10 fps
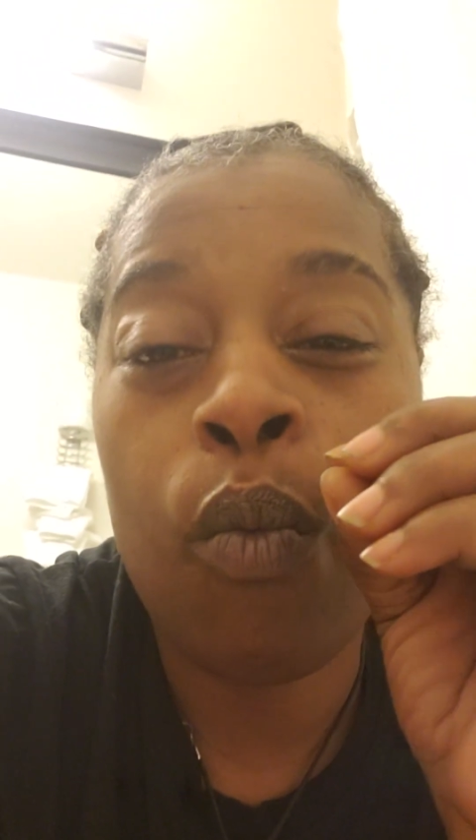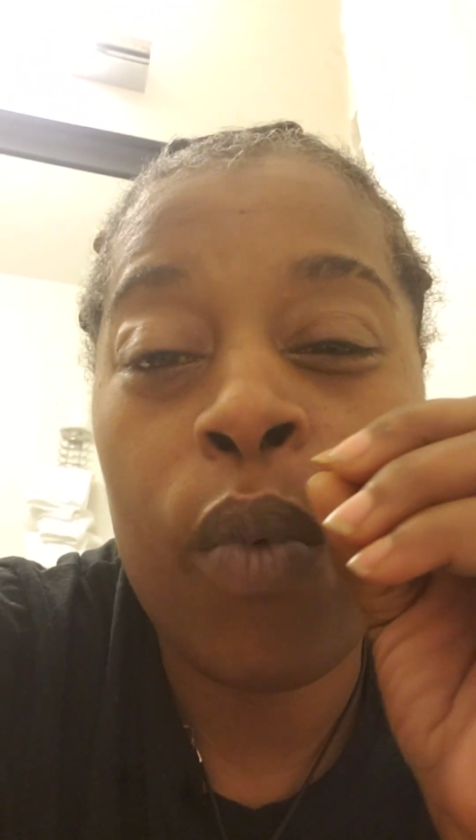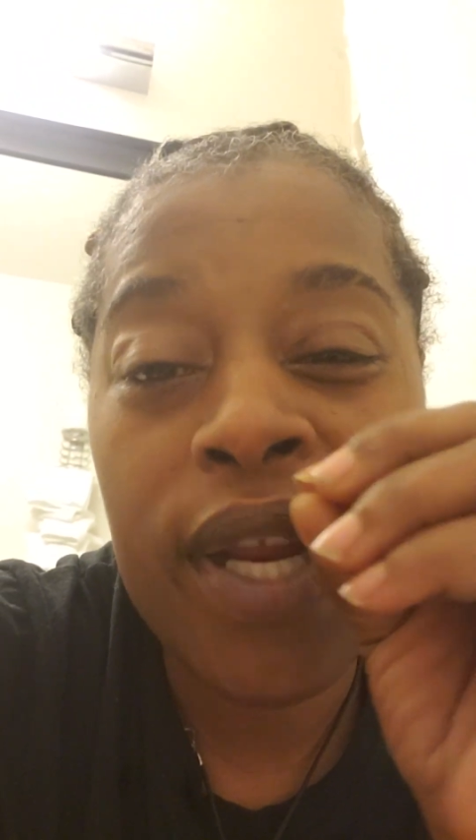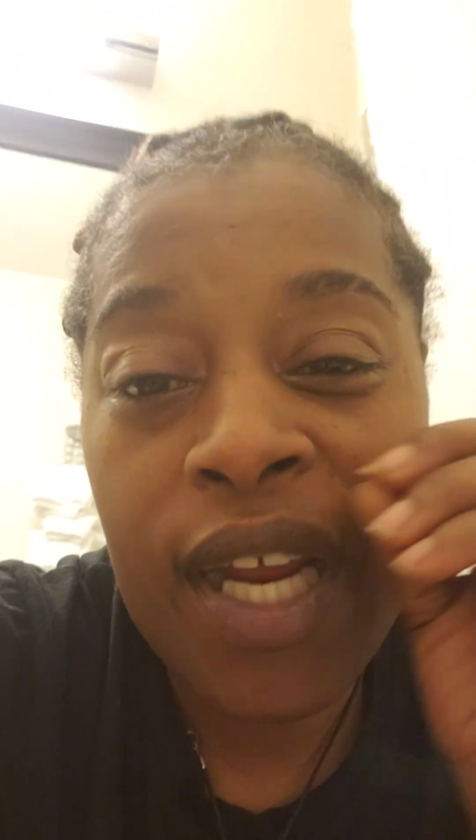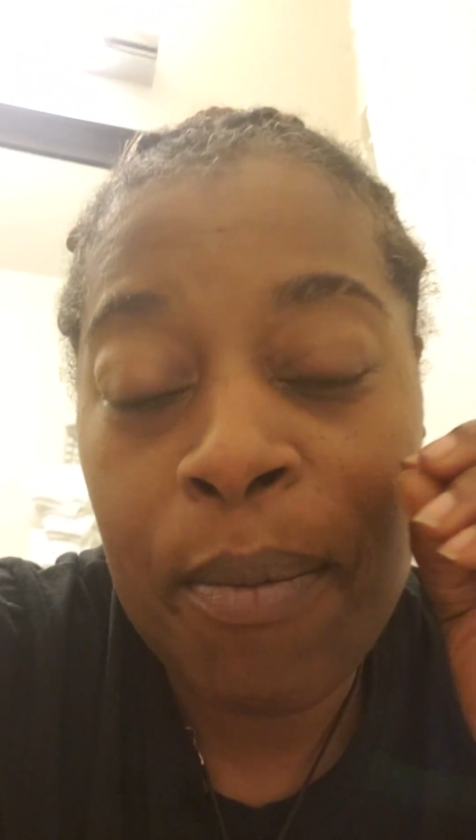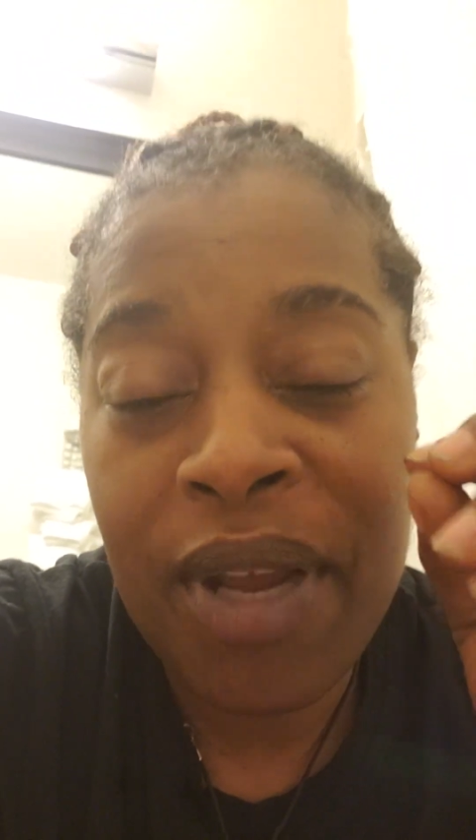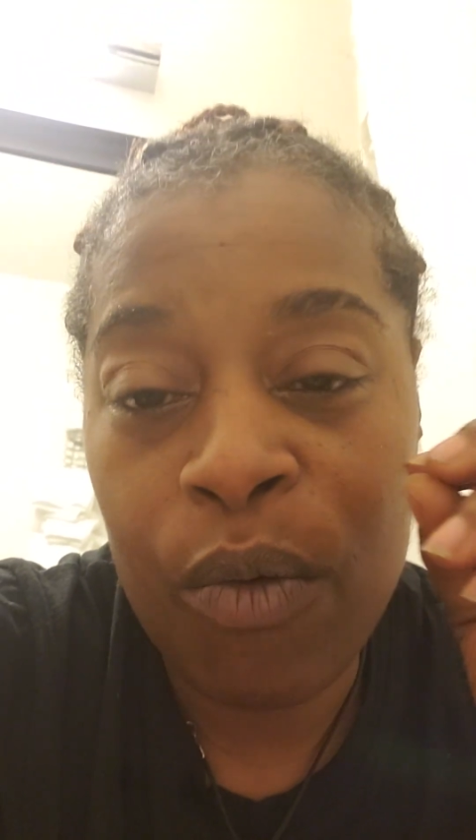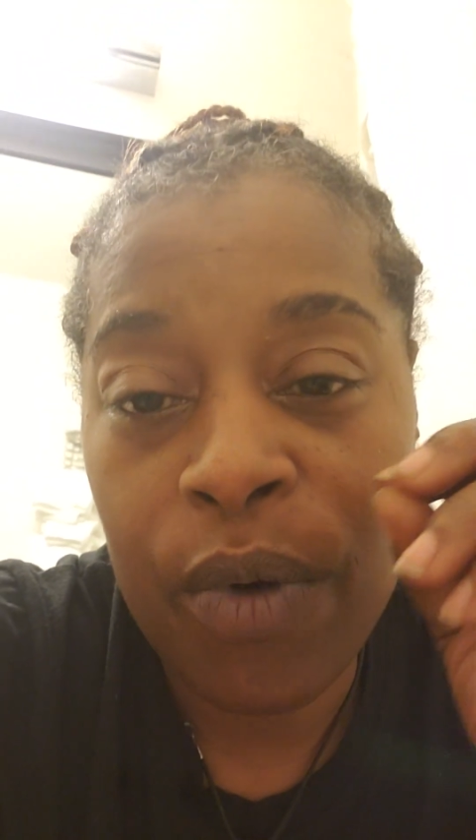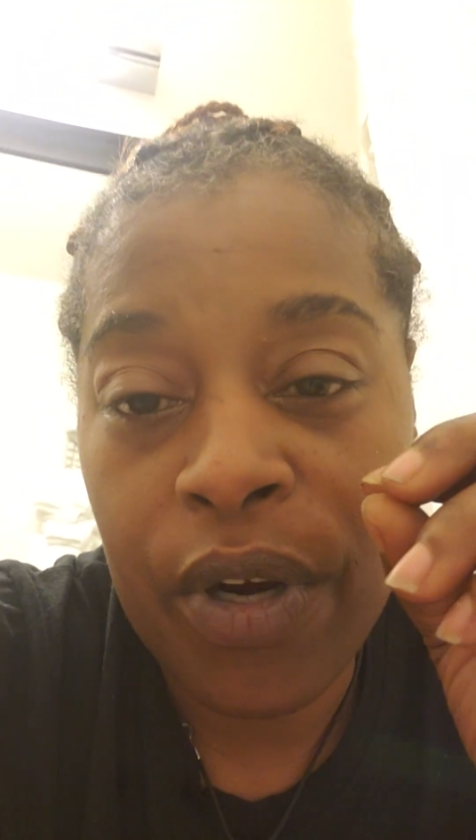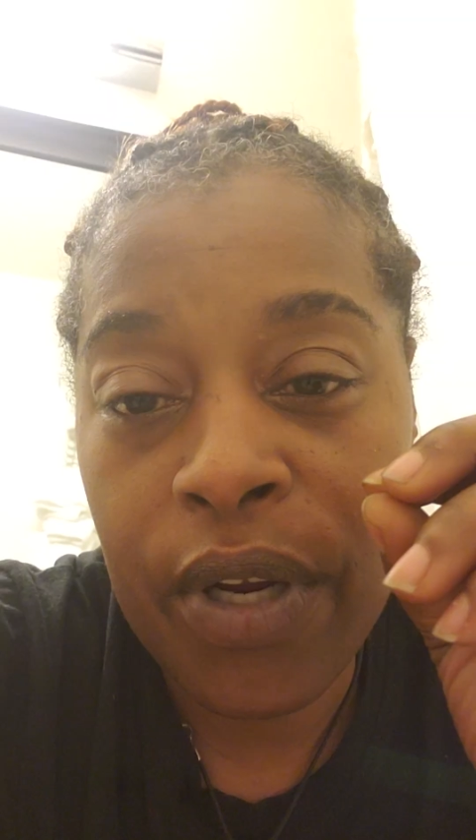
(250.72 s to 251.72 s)
when I'm
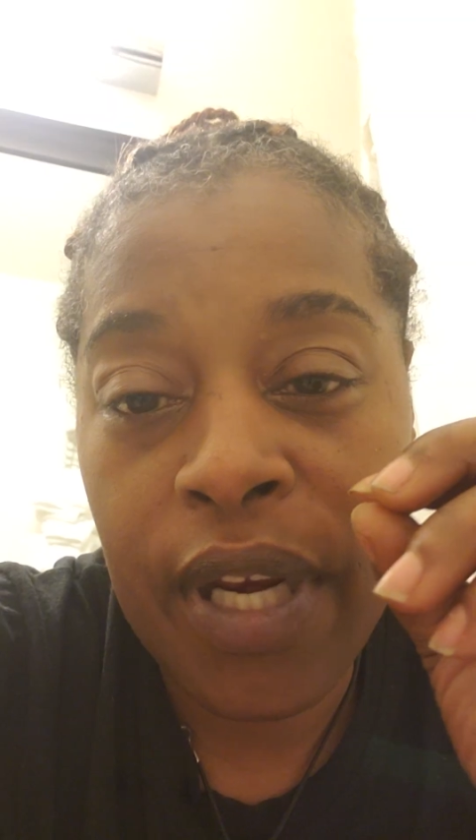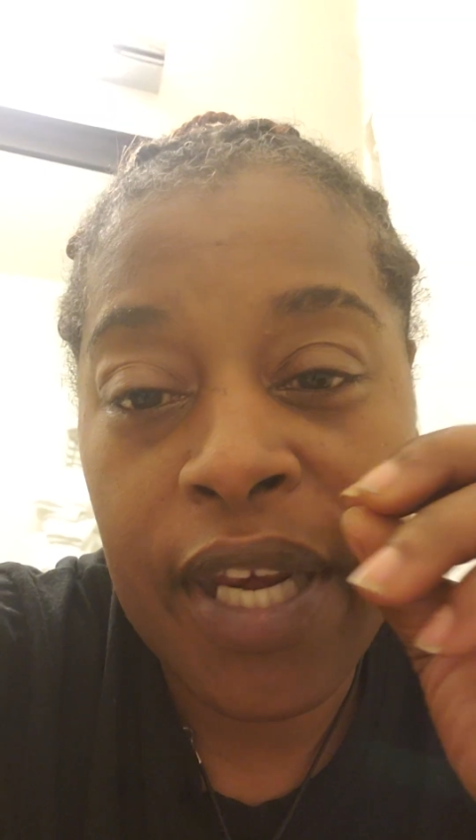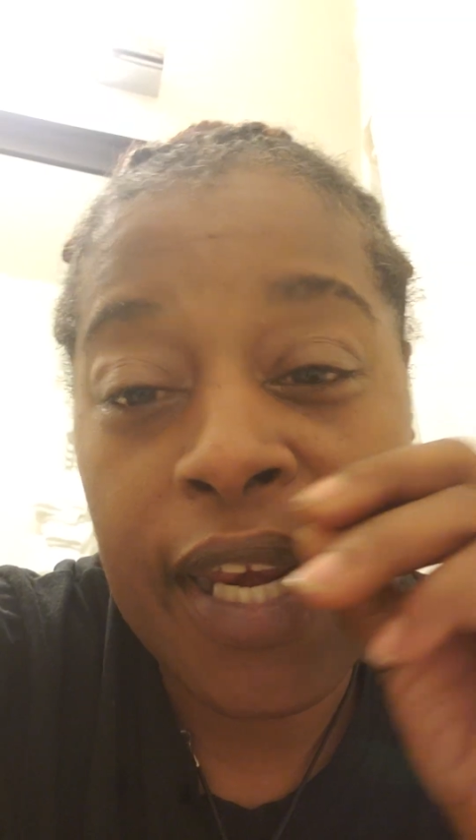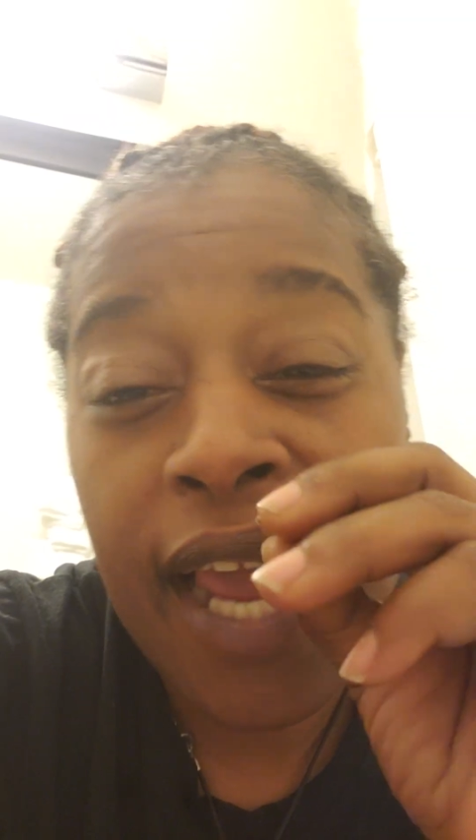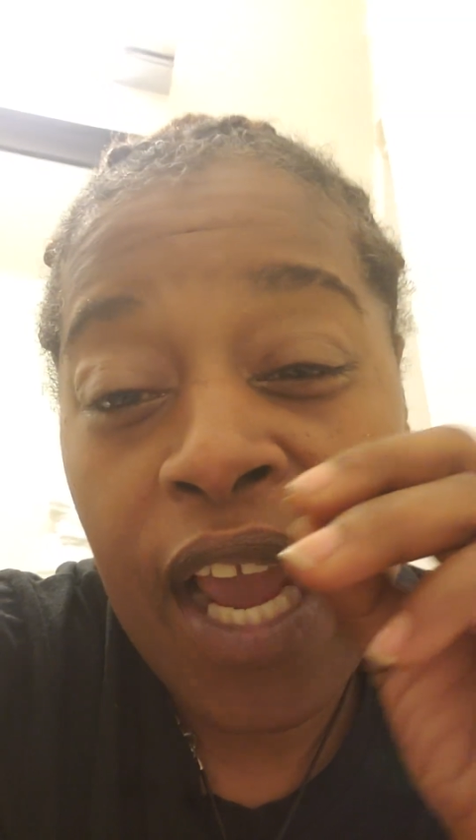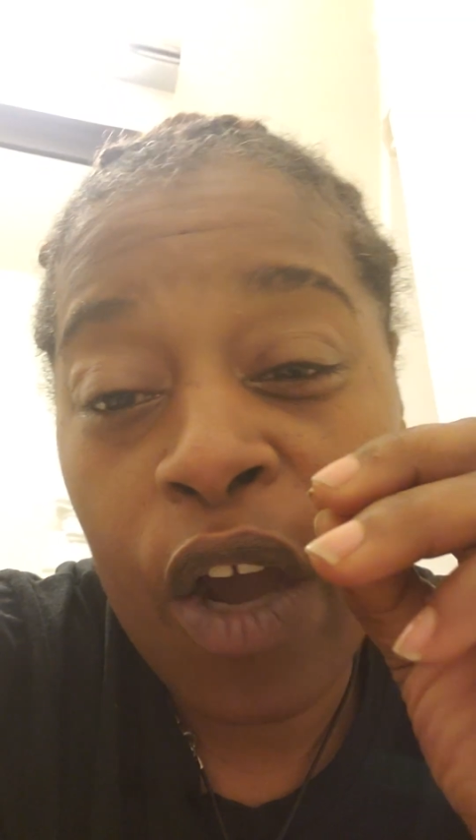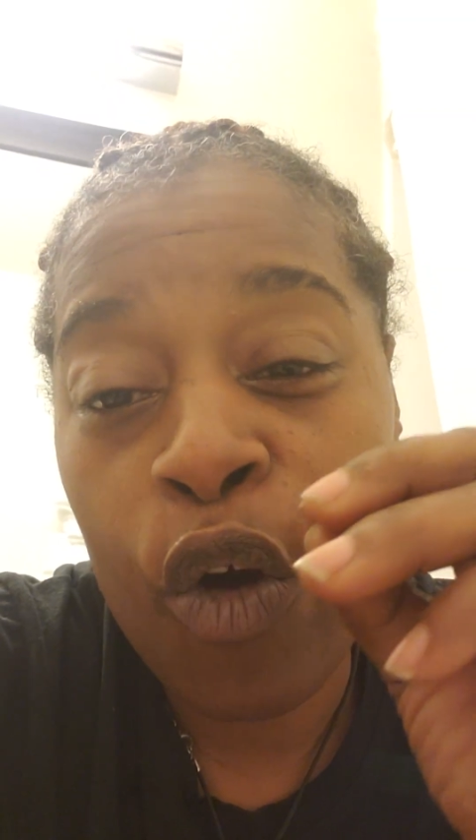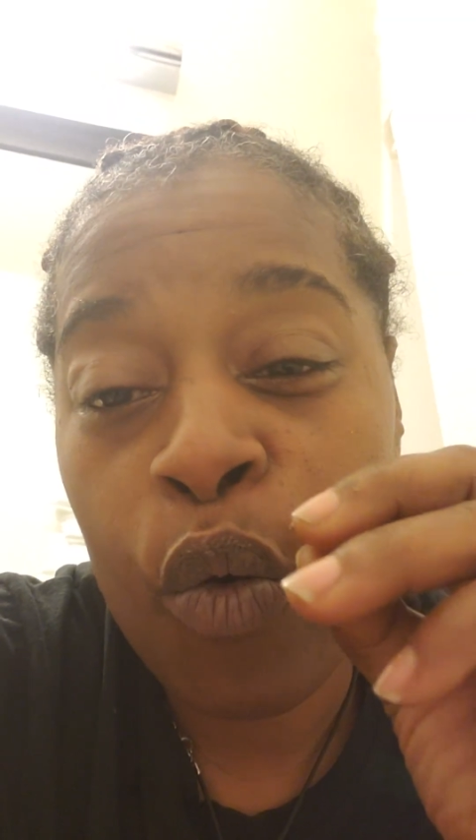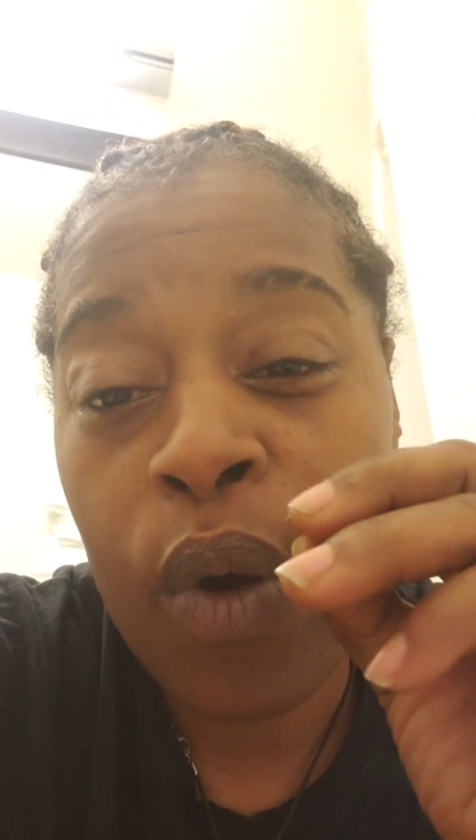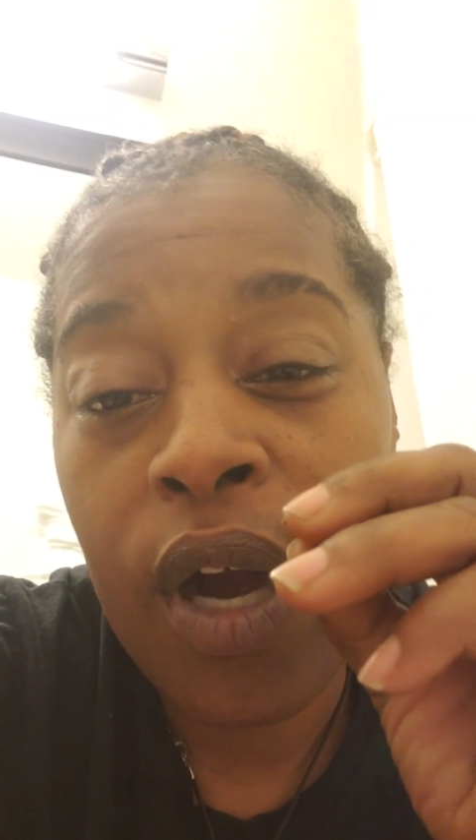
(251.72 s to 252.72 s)
at work,
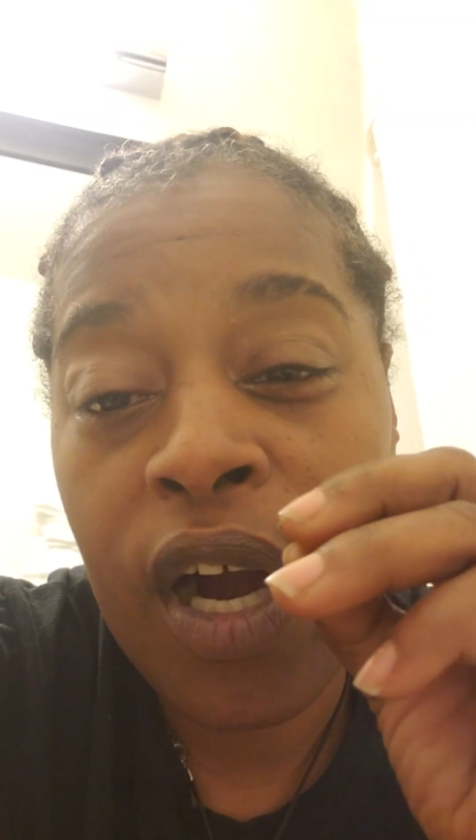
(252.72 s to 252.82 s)
now